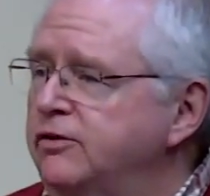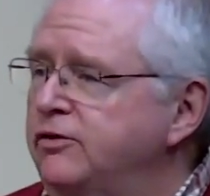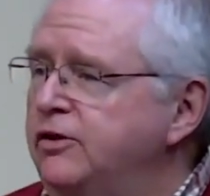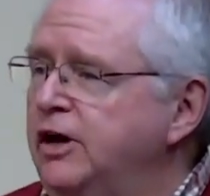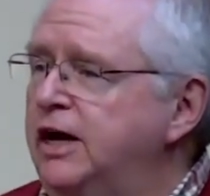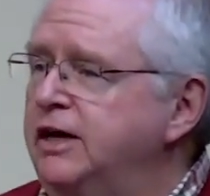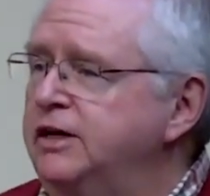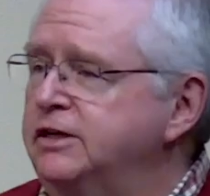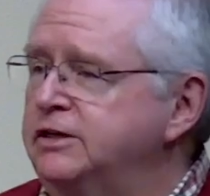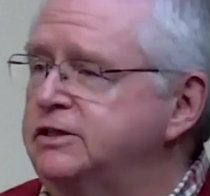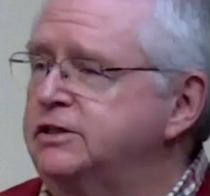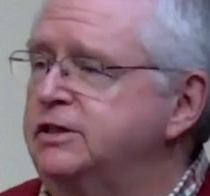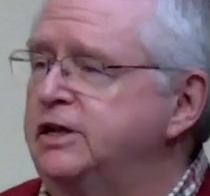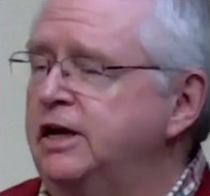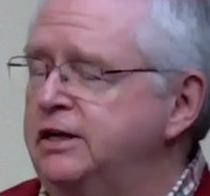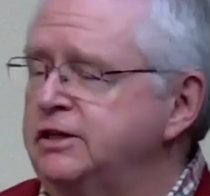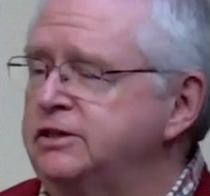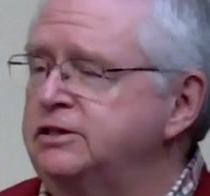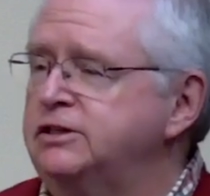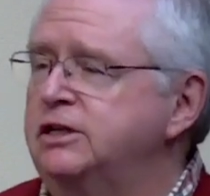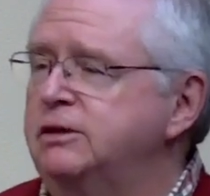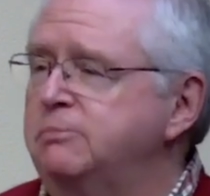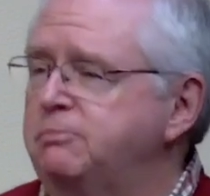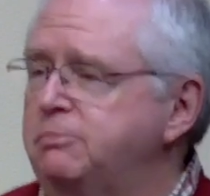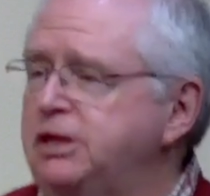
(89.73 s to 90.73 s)
That
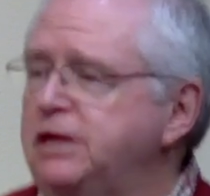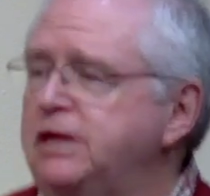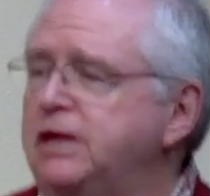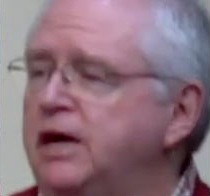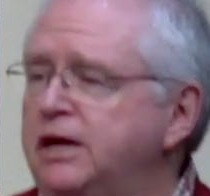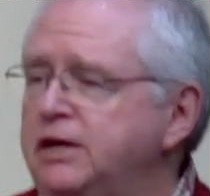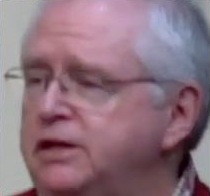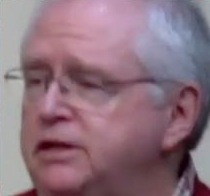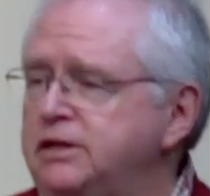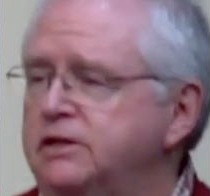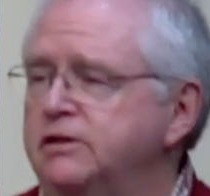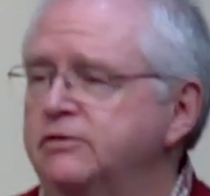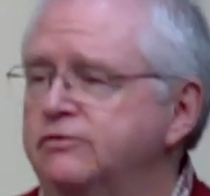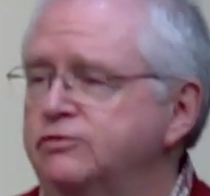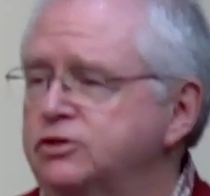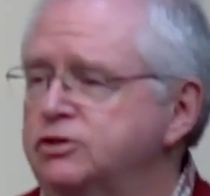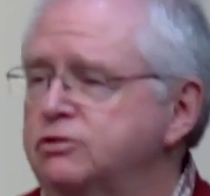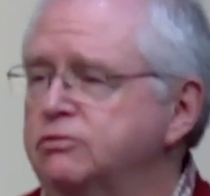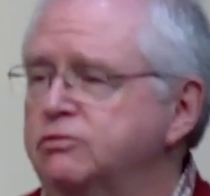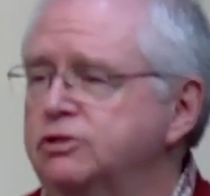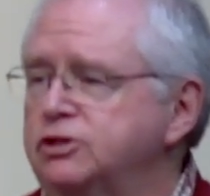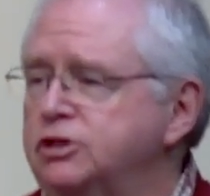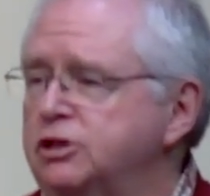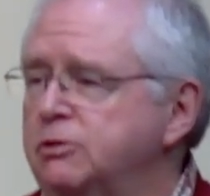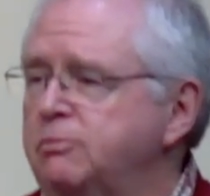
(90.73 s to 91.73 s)
is the big idea of
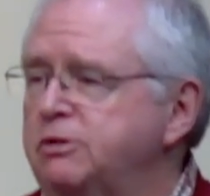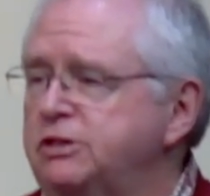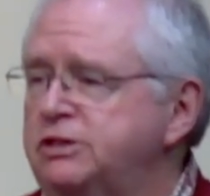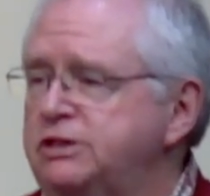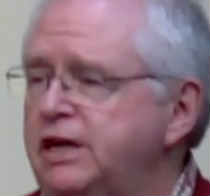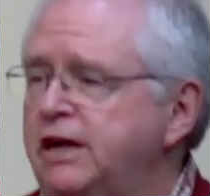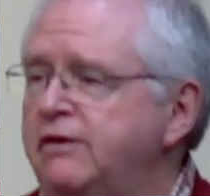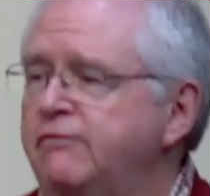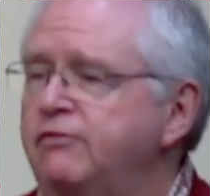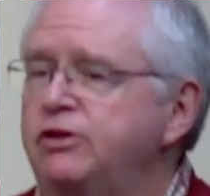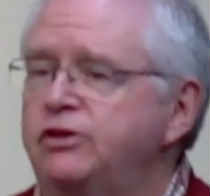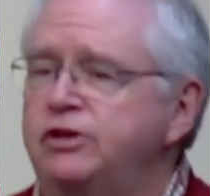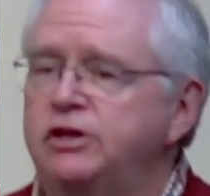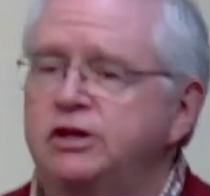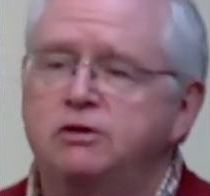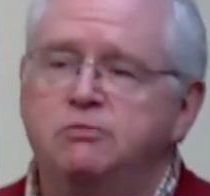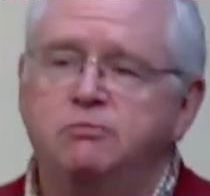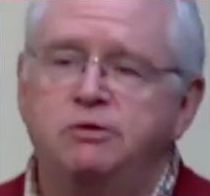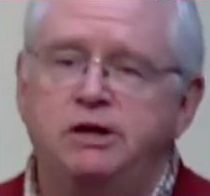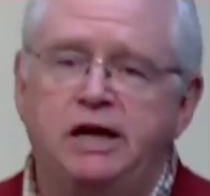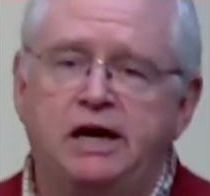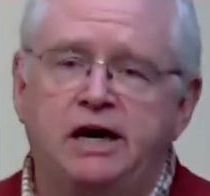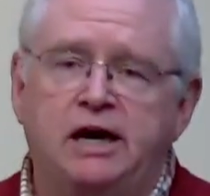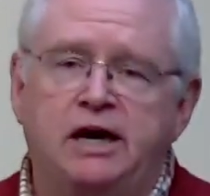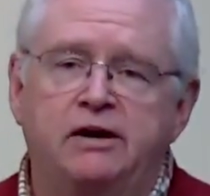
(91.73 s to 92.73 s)
stewardship, is
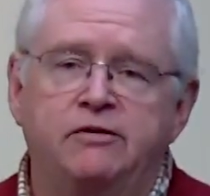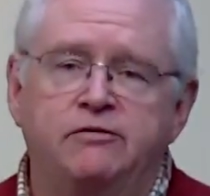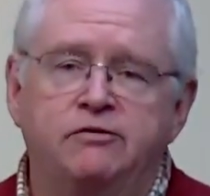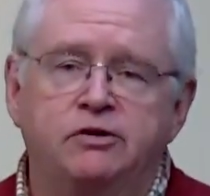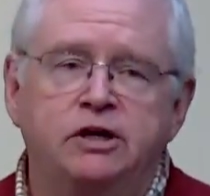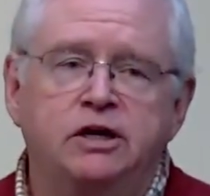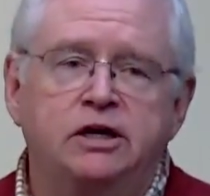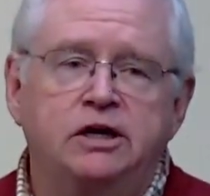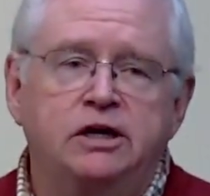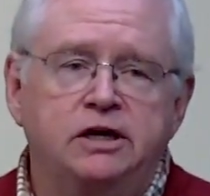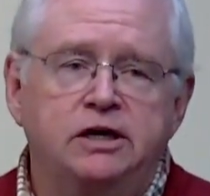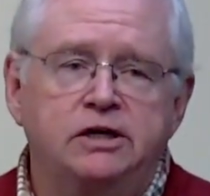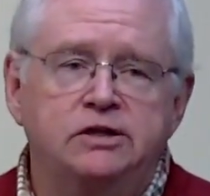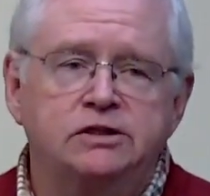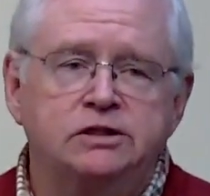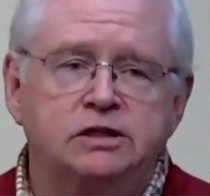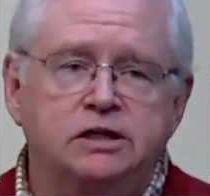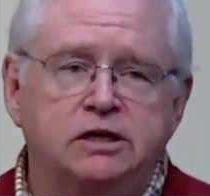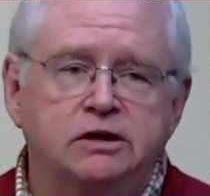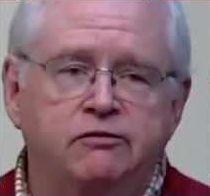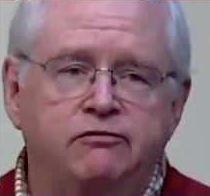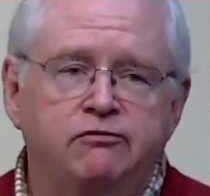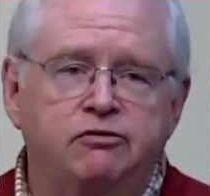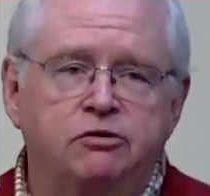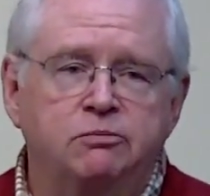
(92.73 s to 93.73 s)
everything we have is a
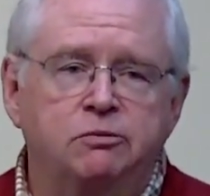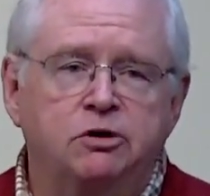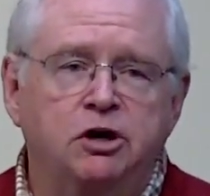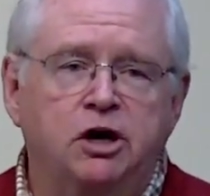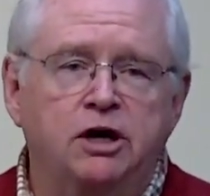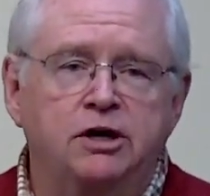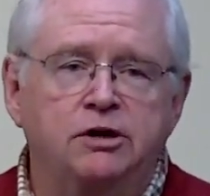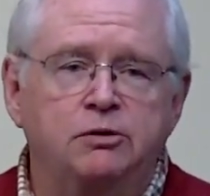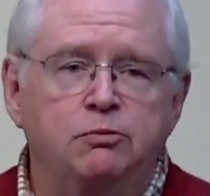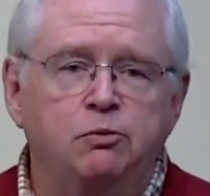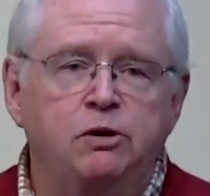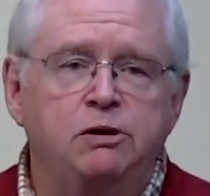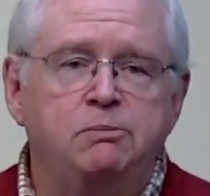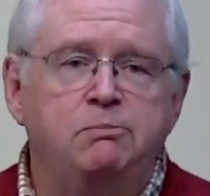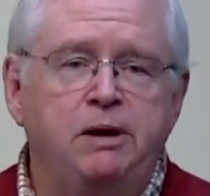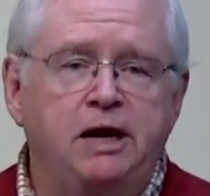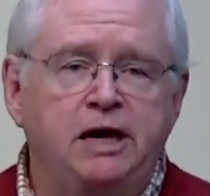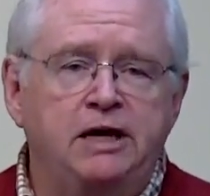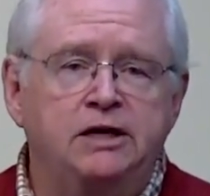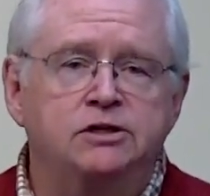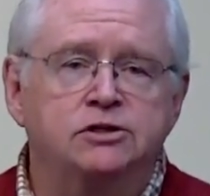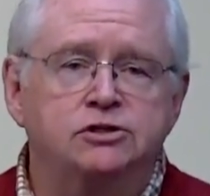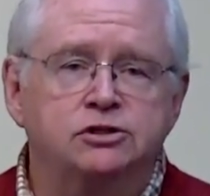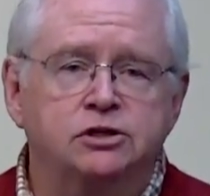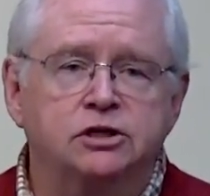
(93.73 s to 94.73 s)
gift from God, and we
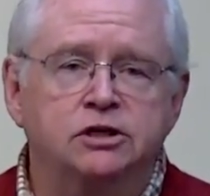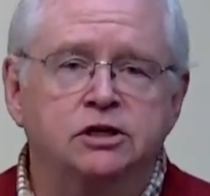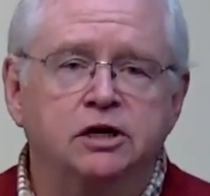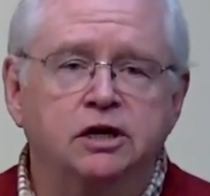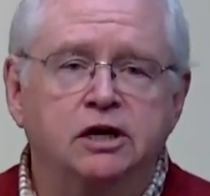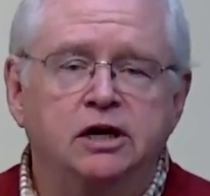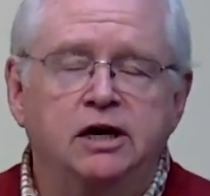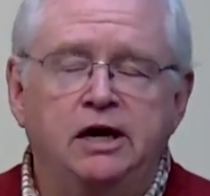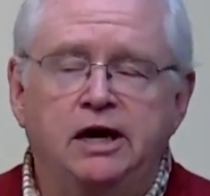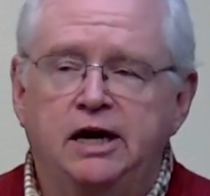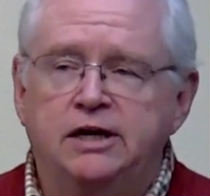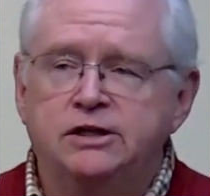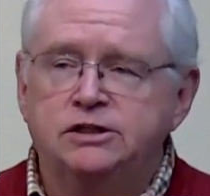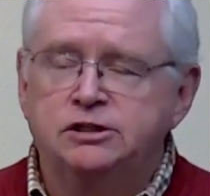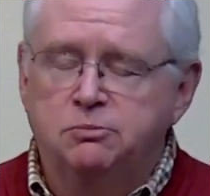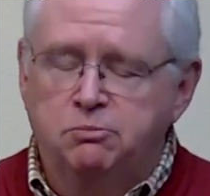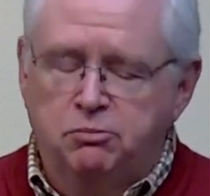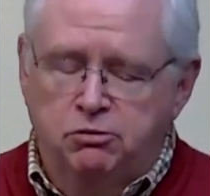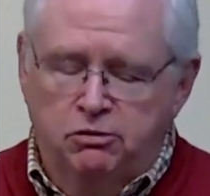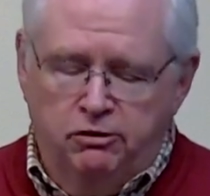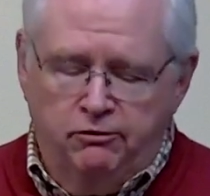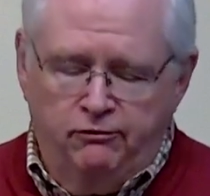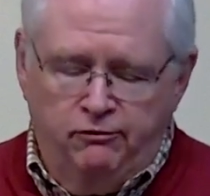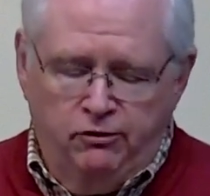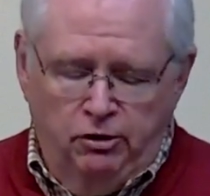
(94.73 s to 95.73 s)
manage it as a
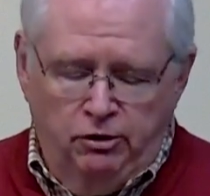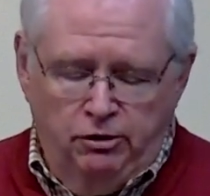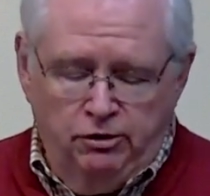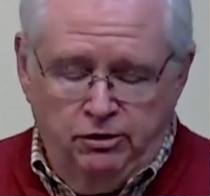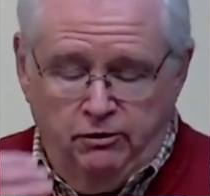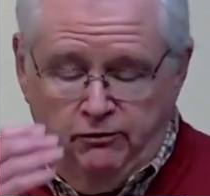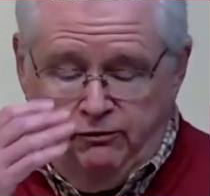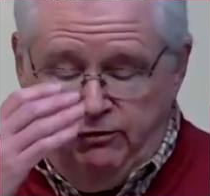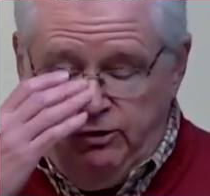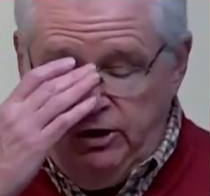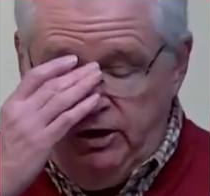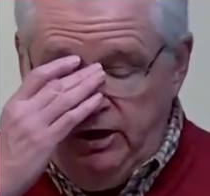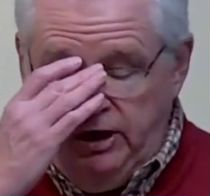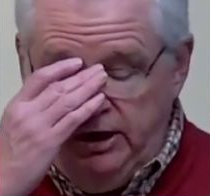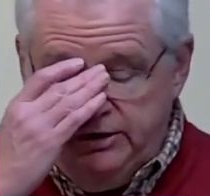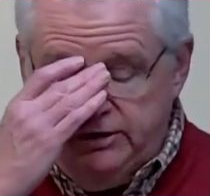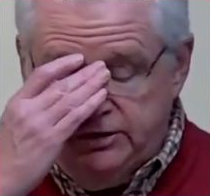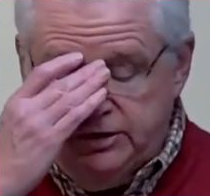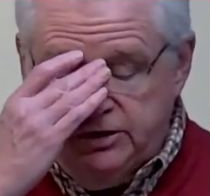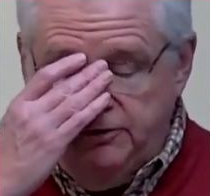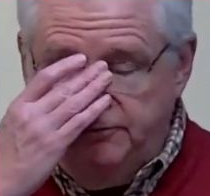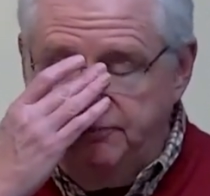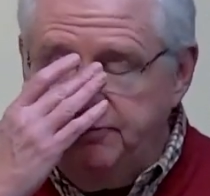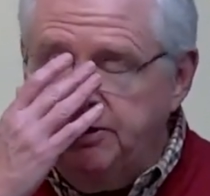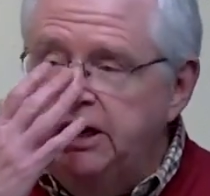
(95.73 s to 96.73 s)
portfolio for
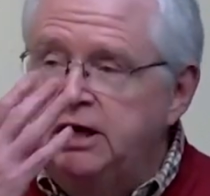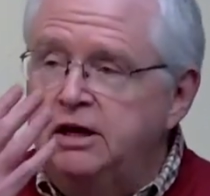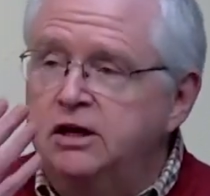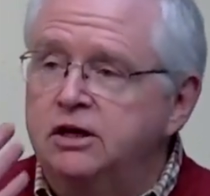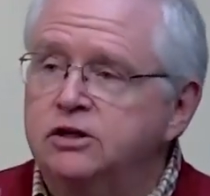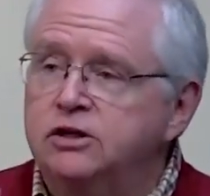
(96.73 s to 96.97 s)
God. So